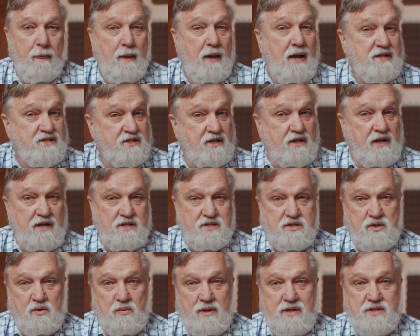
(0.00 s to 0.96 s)
As a
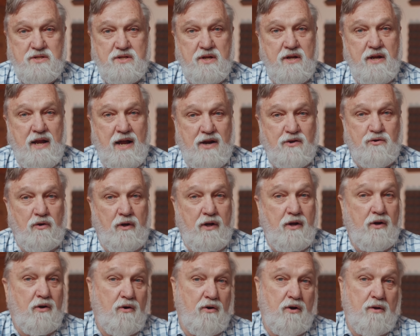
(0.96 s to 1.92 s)
consequence, it naturally
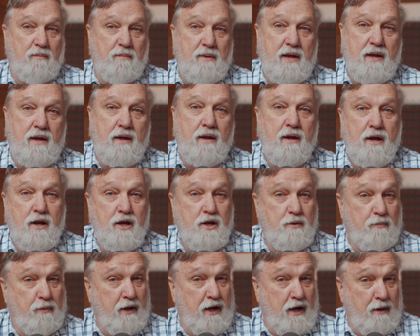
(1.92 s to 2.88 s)
occurred to me to
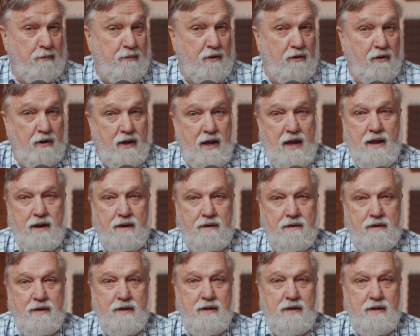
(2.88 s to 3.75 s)
bring it up here again.